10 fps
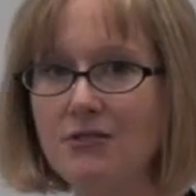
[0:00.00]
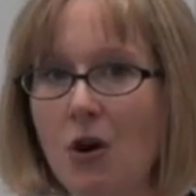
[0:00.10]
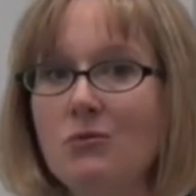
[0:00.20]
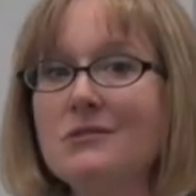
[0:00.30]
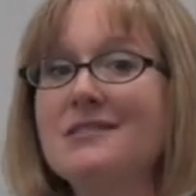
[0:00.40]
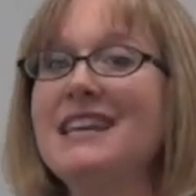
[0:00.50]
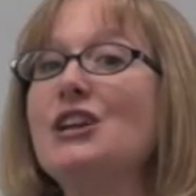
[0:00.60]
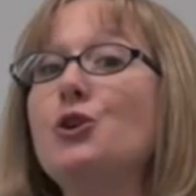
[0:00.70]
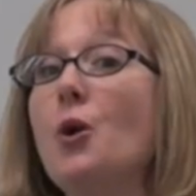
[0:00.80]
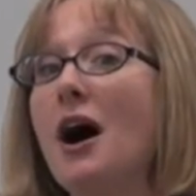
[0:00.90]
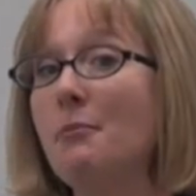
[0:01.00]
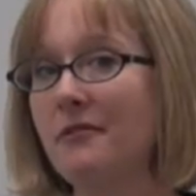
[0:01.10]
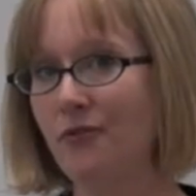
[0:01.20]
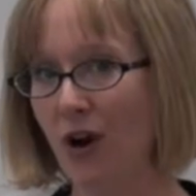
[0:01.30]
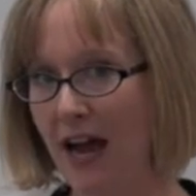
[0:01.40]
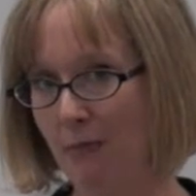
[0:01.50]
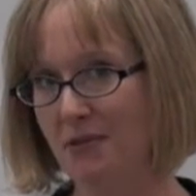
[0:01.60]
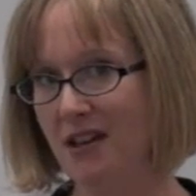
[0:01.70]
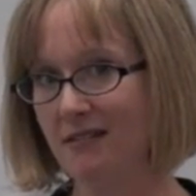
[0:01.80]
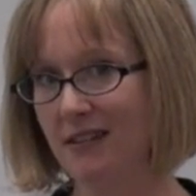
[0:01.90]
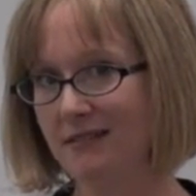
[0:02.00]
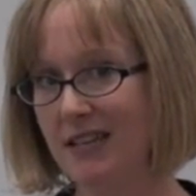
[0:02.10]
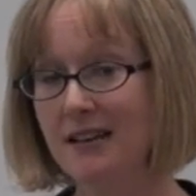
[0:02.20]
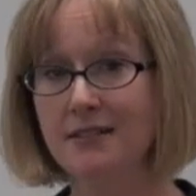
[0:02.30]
don't set you up for a happy ending.